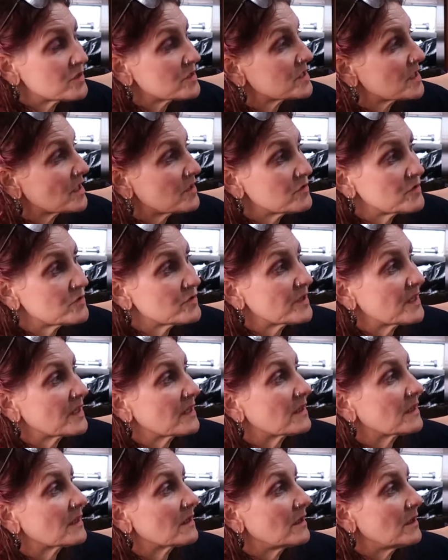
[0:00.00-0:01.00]
Don't drink
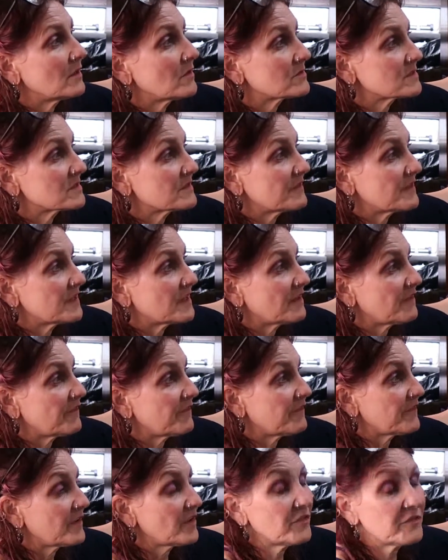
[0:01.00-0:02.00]
lots of it.
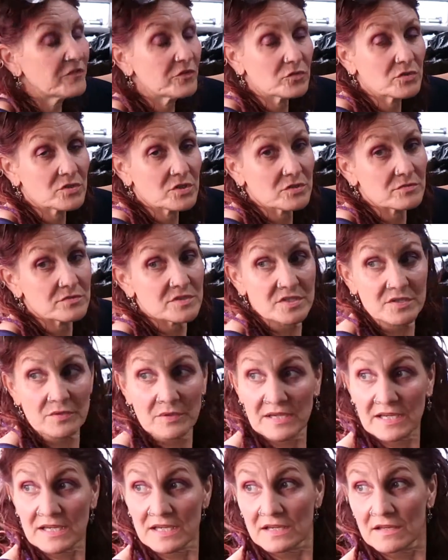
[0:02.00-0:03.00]
If you're new to
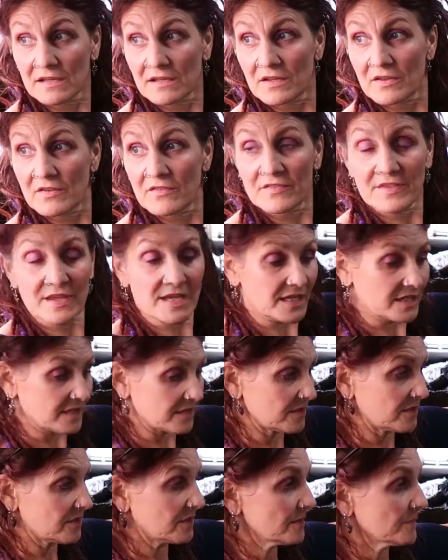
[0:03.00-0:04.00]
it,
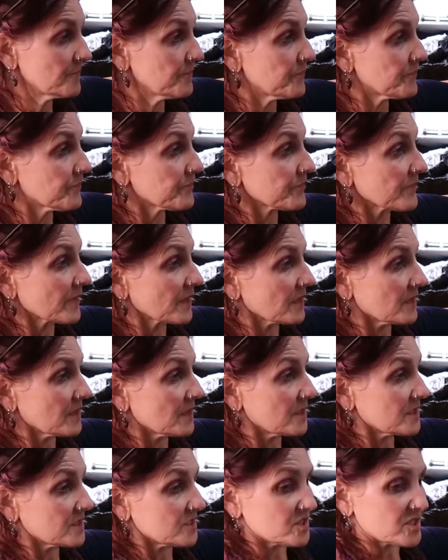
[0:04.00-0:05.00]
then
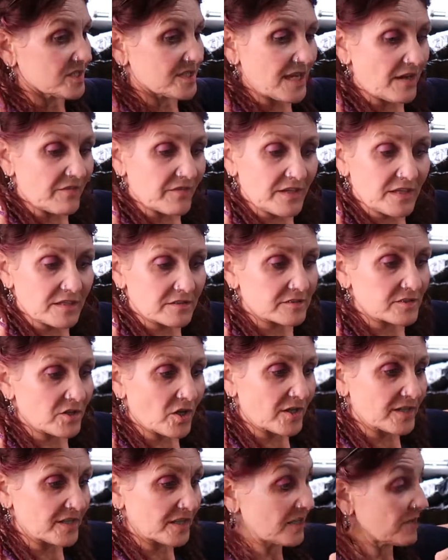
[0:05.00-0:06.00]
just have a little
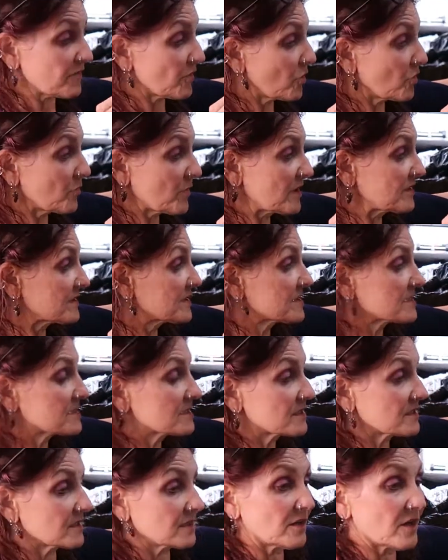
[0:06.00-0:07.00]
tiny,
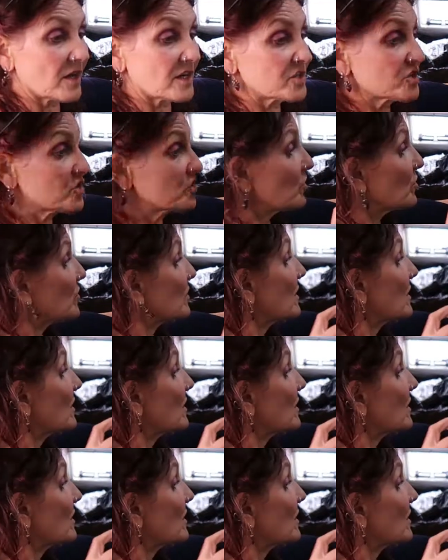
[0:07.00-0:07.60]
almost like a shot